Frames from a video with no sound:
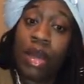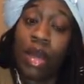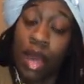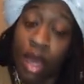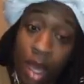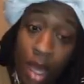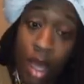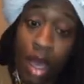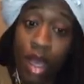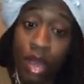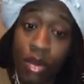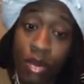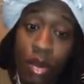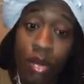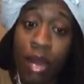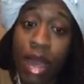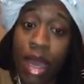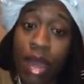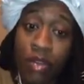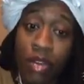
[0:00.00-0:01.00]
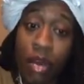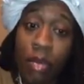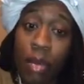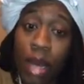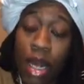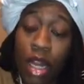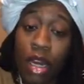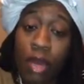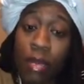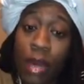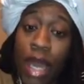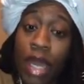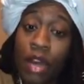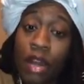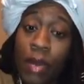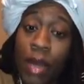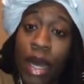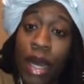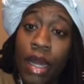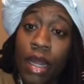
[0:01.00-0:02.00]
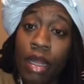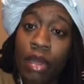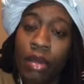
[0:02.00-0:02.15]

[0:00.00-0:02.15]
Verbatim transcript: And you don't have no money to pay nobody.